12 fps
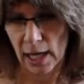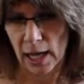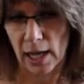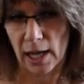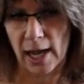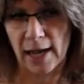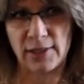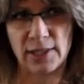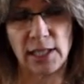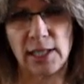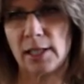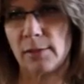I've
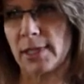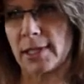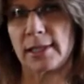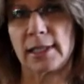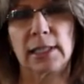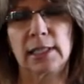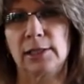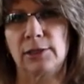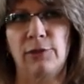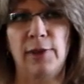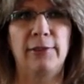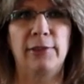seen them as little as
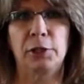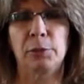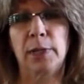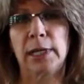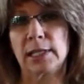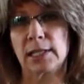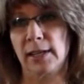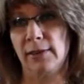$500.